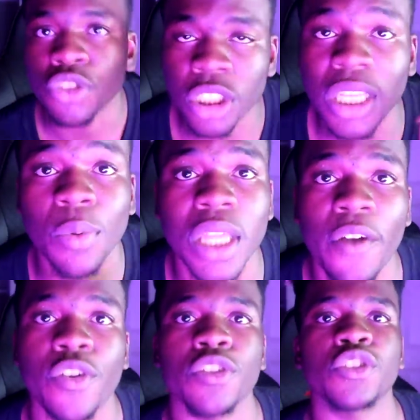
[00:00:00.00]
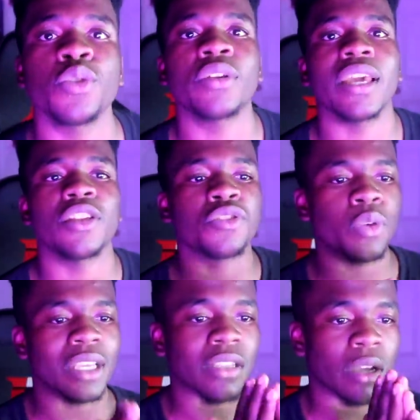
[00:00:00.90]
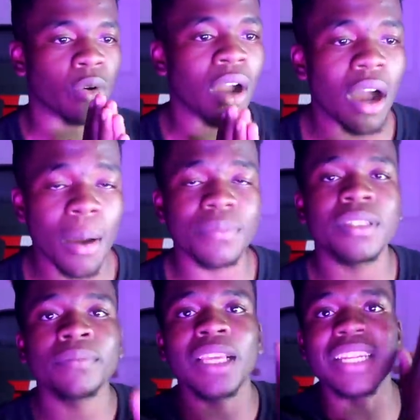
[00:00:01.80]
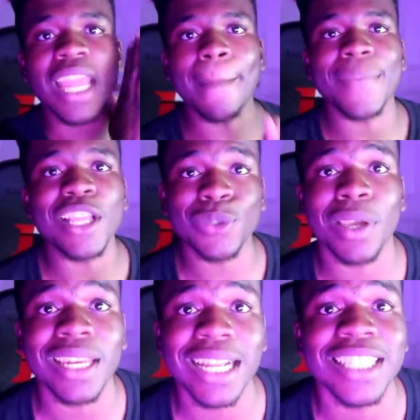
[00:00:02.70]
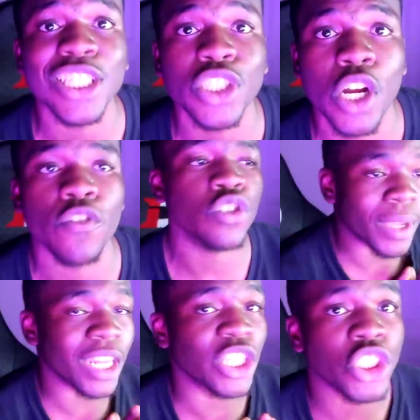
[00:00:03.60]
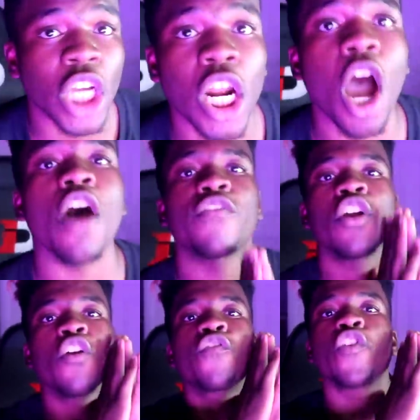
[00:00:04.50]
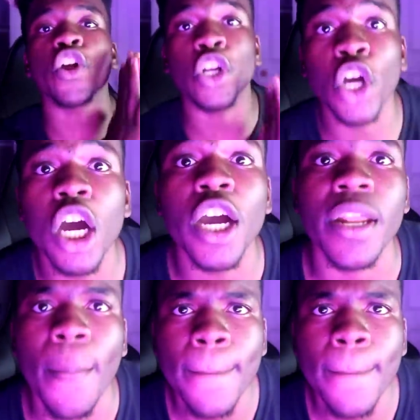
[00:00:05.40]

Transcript: just like with every other two K, the two K cycle comes, and N B A two K nineteen servers will be getting shut off for good.